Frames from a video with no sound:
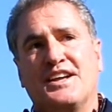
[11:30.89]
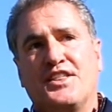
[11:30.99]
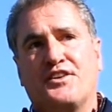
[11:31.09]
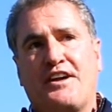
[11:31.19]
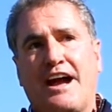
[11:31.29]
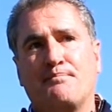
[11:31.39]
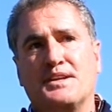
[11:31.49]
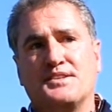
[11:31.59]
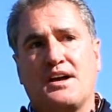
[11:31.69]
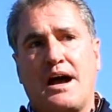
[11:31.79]
There have
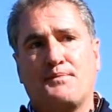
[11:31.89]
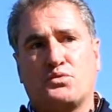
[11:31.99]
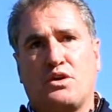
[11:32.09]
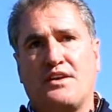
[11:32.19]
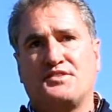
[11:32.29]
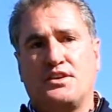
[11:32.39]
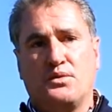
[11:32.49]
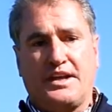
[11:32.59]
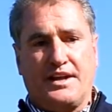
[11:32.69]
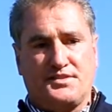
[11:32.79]
been times where I've said,
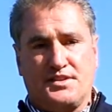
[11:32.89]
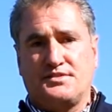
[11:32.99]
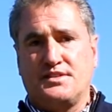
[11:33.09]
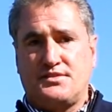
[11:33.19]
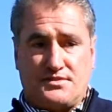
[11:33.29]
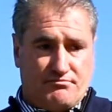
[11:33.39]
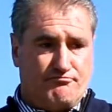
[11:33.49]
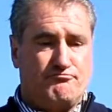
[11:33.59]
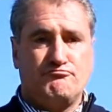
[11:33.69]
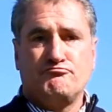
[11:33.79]
okay, assistants,
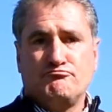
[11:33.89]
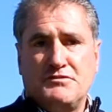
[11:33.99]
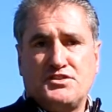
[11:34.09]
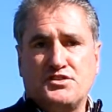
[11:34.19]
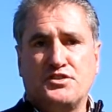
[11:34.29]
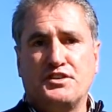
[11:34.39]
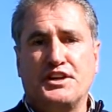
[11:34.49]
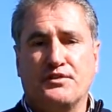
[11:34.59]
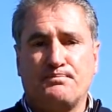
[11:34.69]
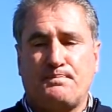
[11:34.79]
this is your
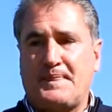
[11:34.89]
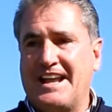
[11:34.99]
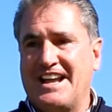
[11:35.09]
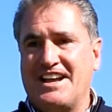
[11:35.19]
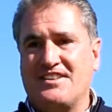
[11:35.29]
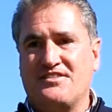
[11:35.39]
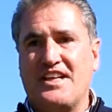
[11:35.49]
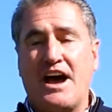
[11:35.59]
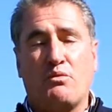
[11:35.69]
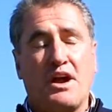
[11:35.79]
deal. And
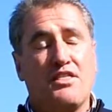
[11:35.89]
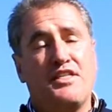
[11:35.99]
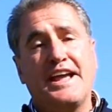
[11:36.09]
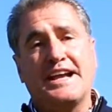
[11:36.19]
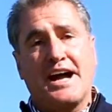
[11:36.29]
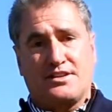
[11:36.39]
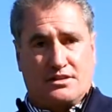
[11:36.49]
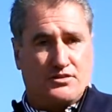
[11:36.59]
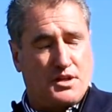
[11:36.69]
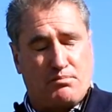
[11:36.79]
that way they got to
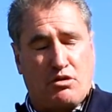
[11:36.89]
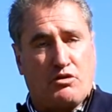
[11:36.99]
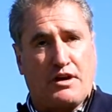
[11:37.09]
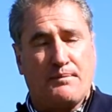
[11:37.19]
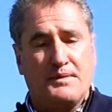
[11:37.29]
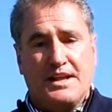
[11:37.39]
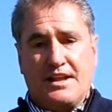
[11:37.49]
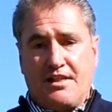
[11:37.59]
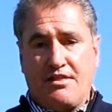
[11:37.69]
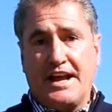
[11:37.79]
learn the program.
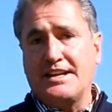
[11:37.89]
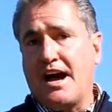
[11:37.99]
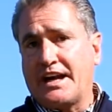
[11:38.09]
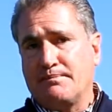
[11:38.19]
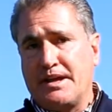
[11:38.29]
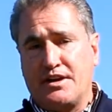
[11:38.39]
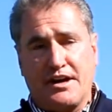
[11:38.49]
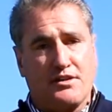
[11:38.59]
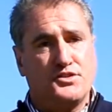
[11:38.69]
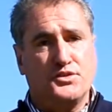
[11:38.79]
They documented
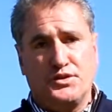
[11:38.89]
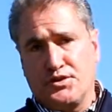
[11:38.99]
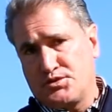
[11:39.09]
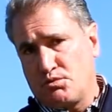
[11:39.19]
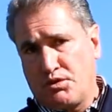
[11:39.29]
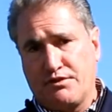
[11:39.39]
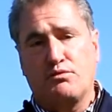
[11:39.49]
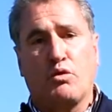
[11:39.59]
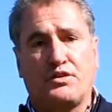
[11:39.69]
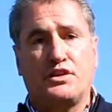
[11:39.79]
our 2 years worth
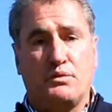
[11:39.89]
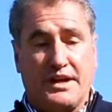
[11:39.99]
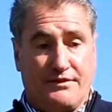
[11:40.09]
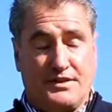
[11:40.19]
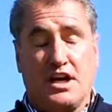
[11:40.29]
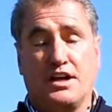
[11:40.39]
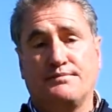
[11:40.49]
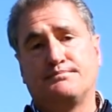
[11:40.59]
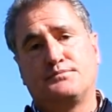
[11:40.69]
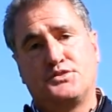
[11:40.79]
of work that we have done
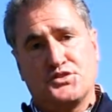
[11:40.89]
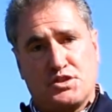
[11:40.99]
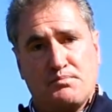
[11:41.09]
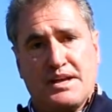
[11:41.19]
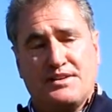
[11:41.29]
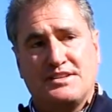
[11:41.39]
to submit.